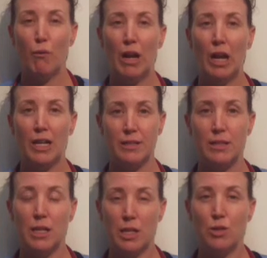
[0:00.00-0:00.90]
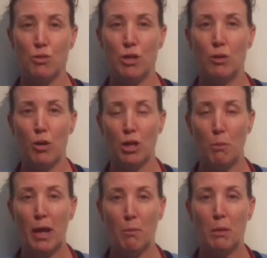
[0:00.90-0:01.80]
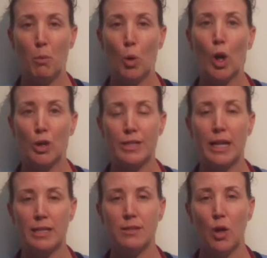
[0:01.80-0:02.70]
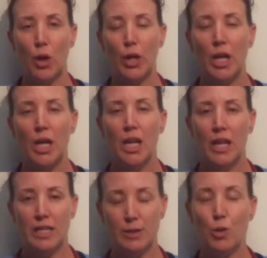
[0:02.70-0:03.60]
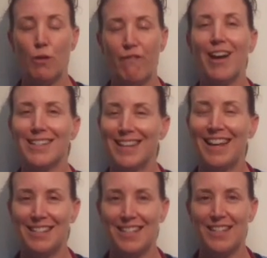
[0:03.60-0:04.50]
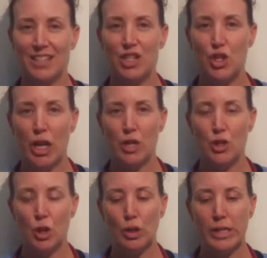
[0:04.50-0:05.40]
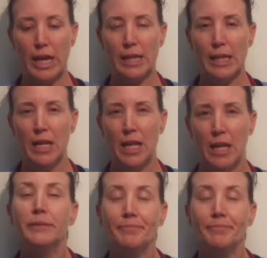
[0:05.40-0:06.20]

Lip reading: you don't realise until you look at your pet a bit more closely. So it's good advice, Leanne, to check your dog daily.